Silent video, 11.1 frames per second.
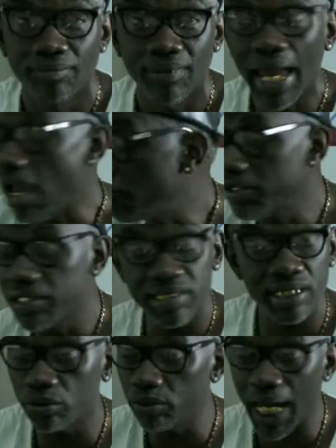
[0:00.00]
Every
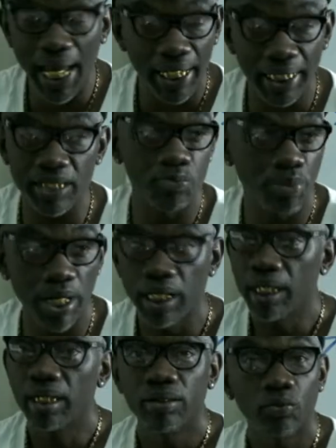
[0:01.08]
single diet has bread.
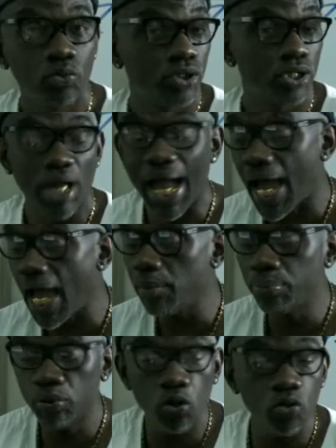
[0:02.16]
High
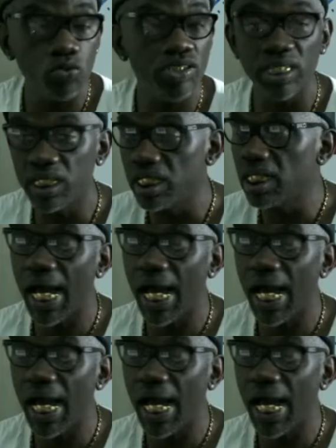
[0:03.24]
protein,